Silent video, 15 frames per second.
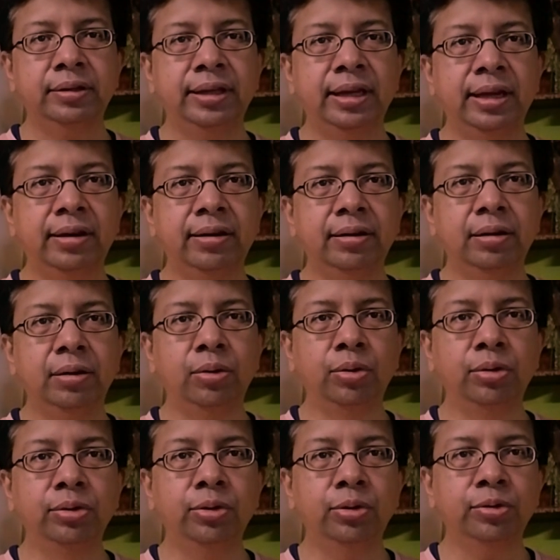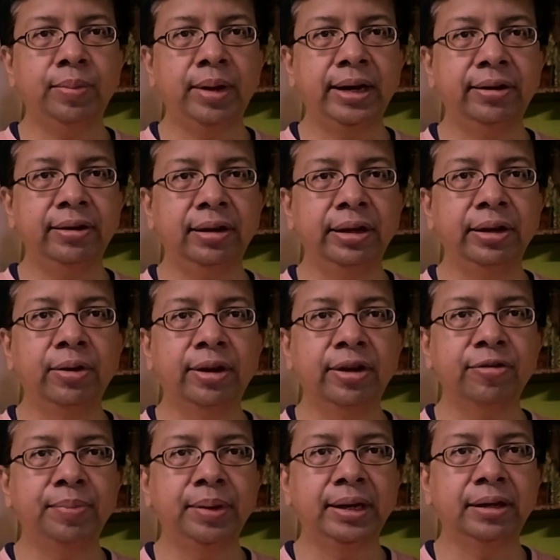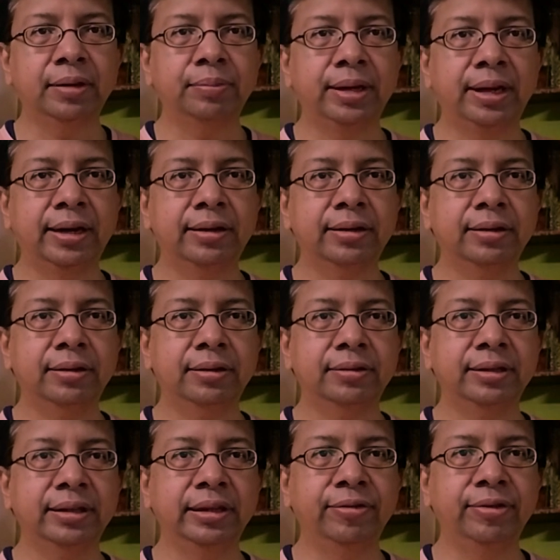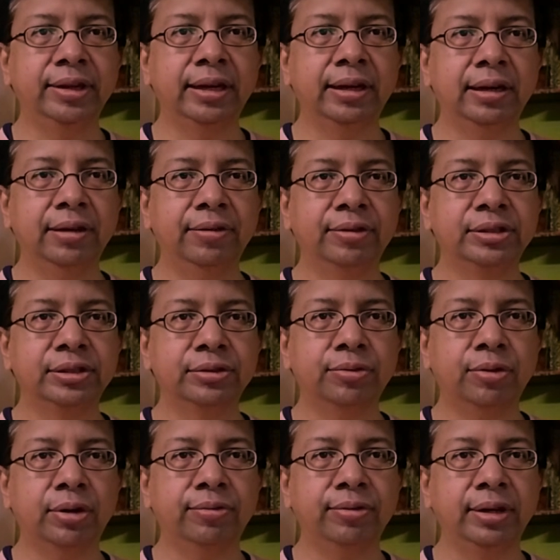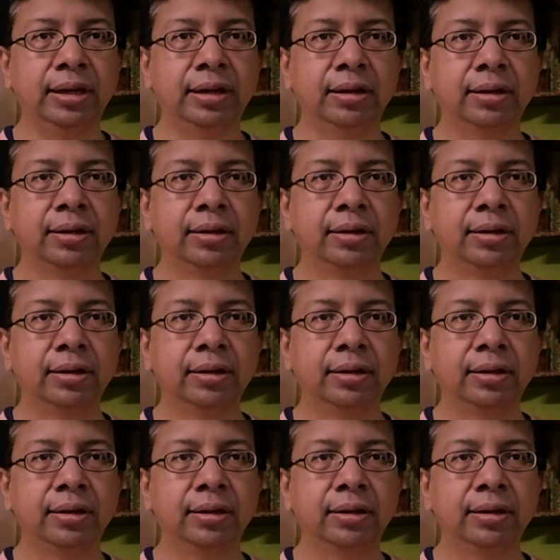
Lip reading: Their loan growth might really not have picked up that significantly, which is what we